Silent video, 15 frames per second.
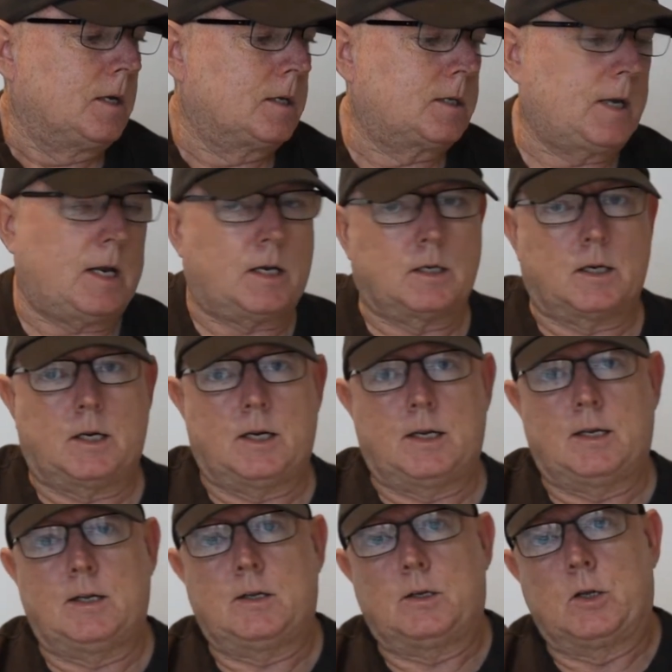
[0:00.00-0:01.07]

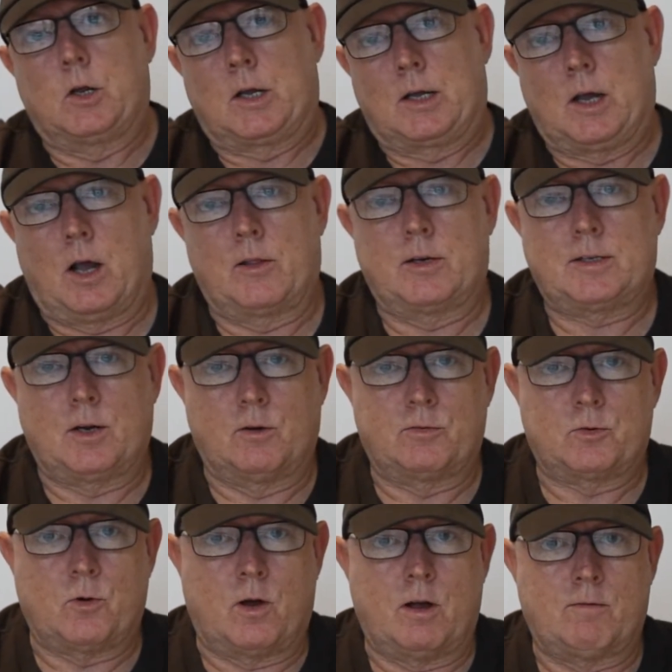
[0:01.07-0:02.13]
Secondly, you can go the
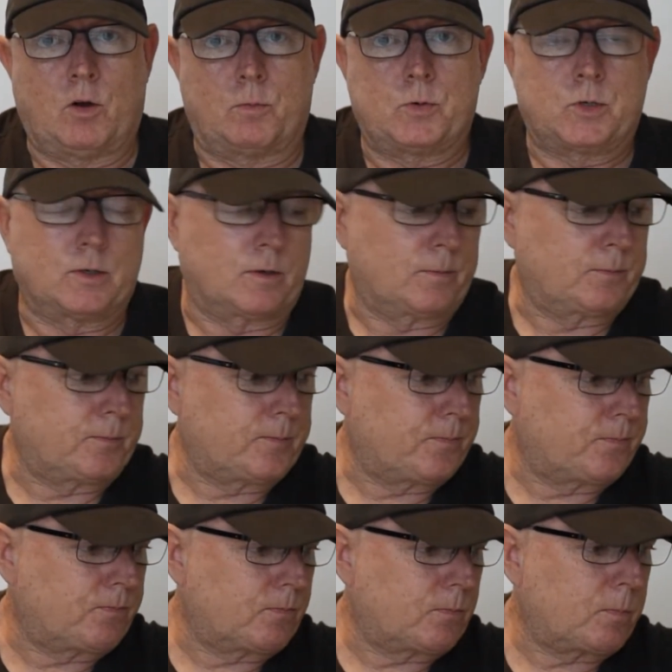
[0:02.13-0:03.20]
self-drive option.
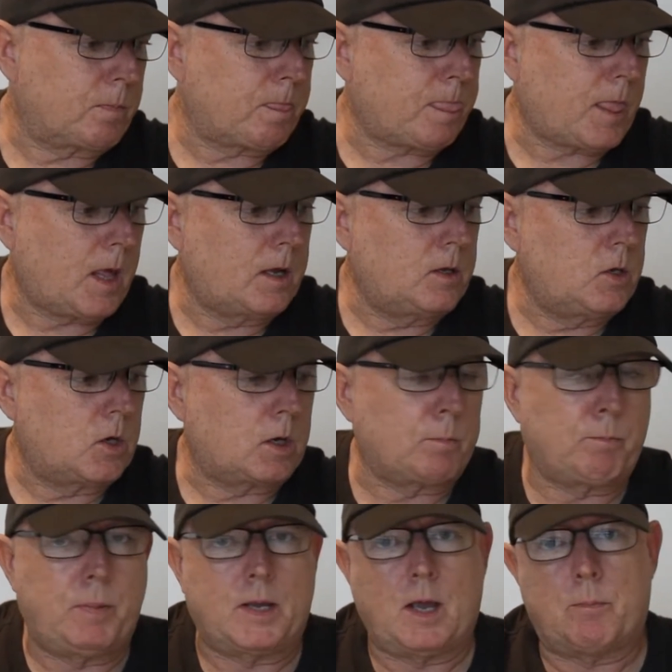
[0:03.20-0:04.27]
You
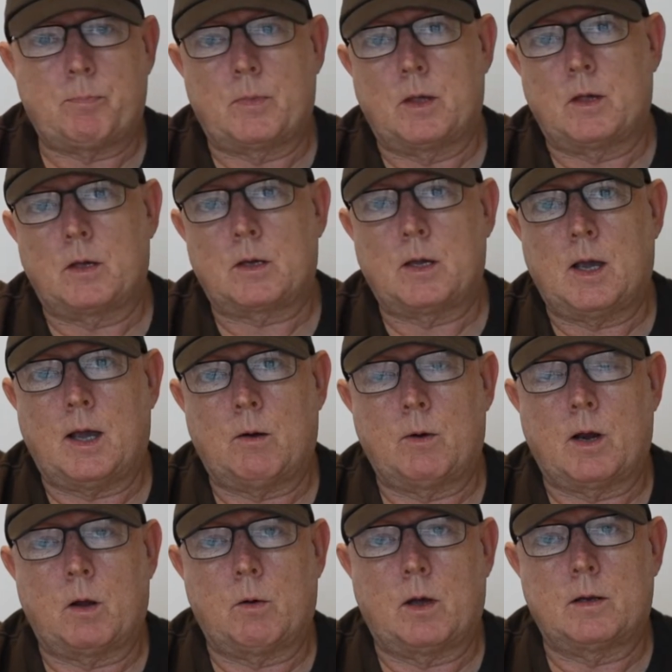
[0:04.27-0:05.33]
can pick up the car
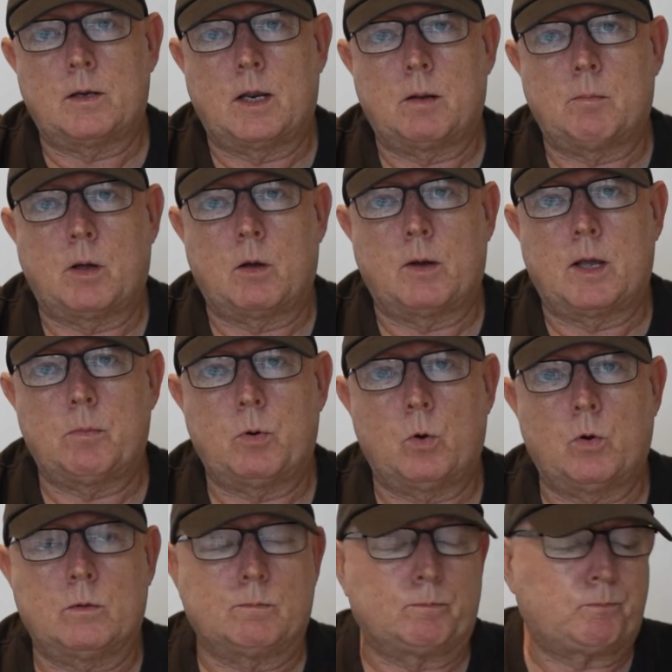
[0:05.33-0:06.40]
at OR Tambo
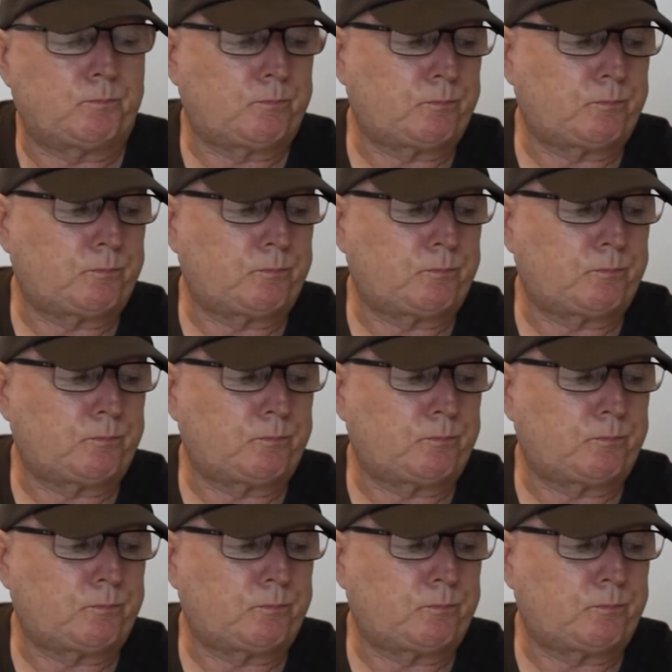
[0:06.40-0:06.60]
Airport.